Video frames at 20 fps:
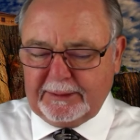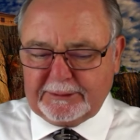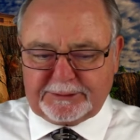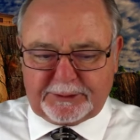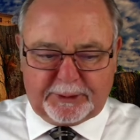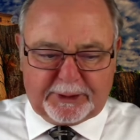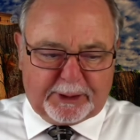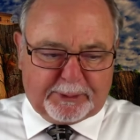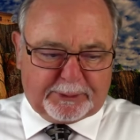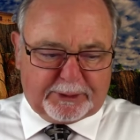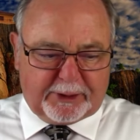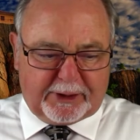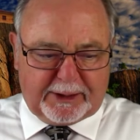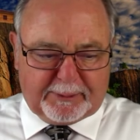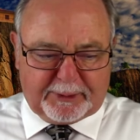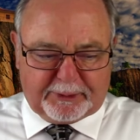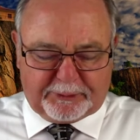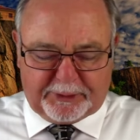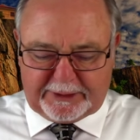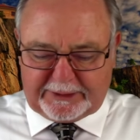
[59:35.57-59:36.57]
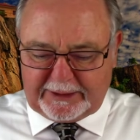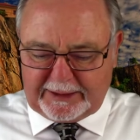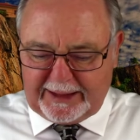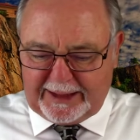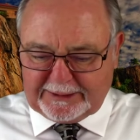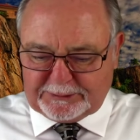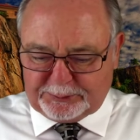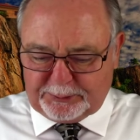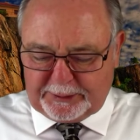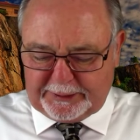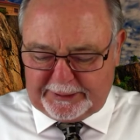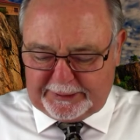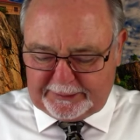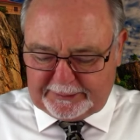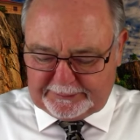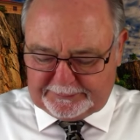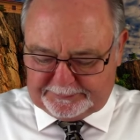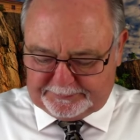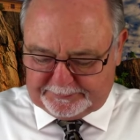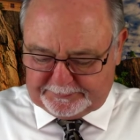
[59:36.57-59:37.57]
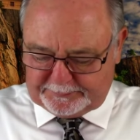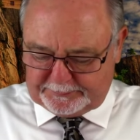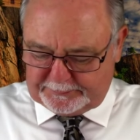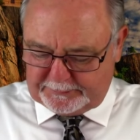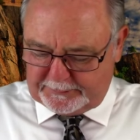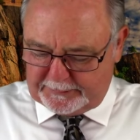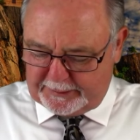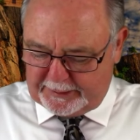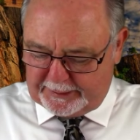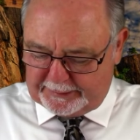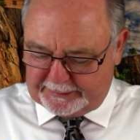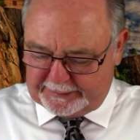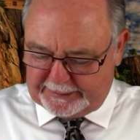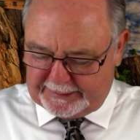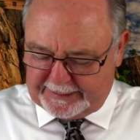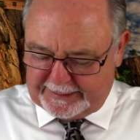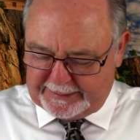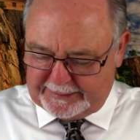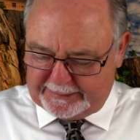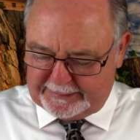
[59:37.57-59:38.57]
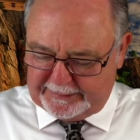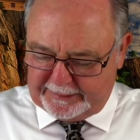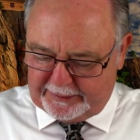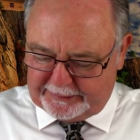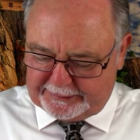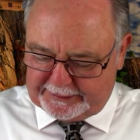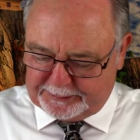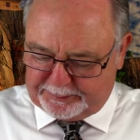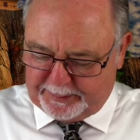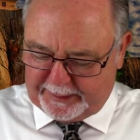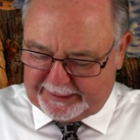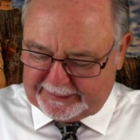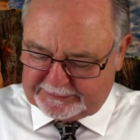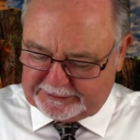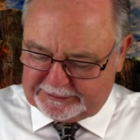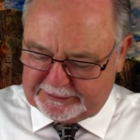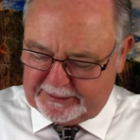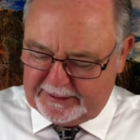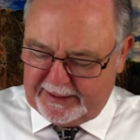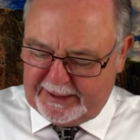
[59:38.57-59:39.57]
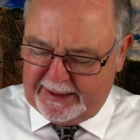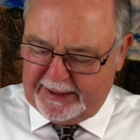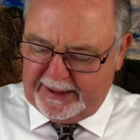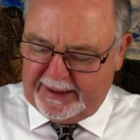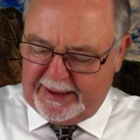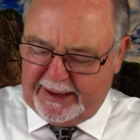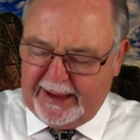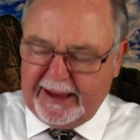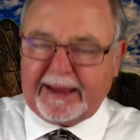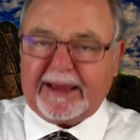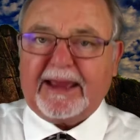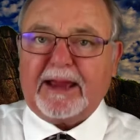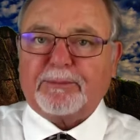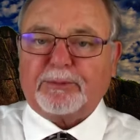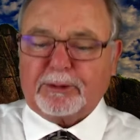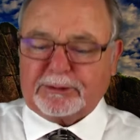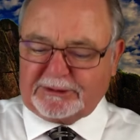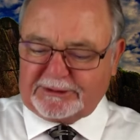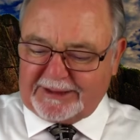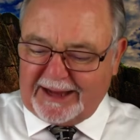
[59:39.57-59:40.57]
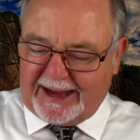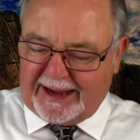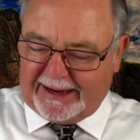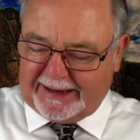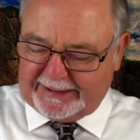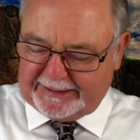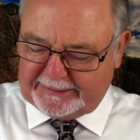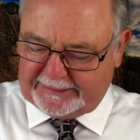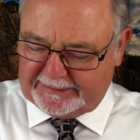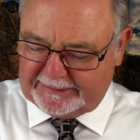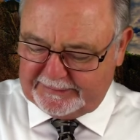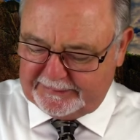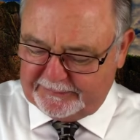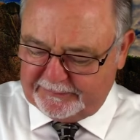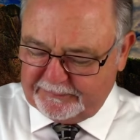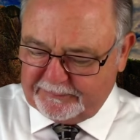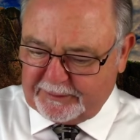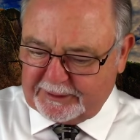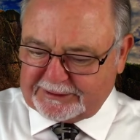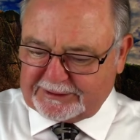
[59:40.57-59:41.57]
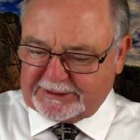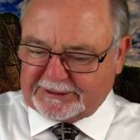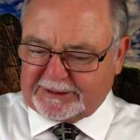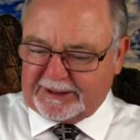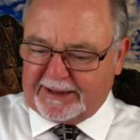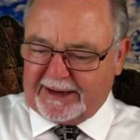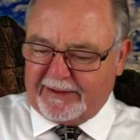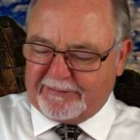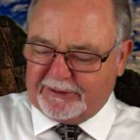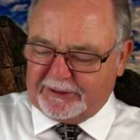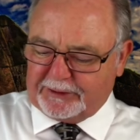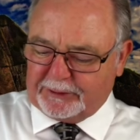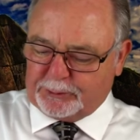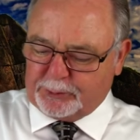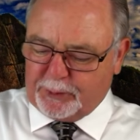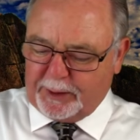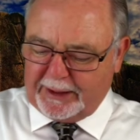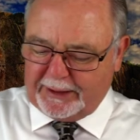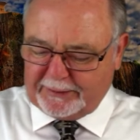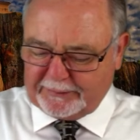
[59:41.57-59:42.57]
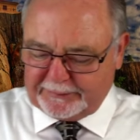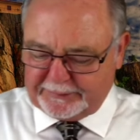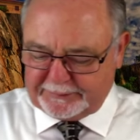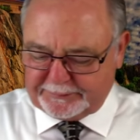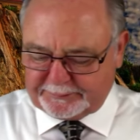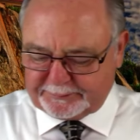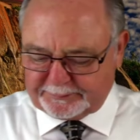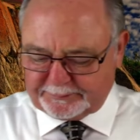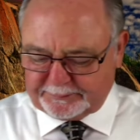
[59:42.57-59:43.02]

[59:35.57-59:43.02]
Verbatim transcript: So anyway, now let me read the last one here on this page. Hebrews 9:11-12.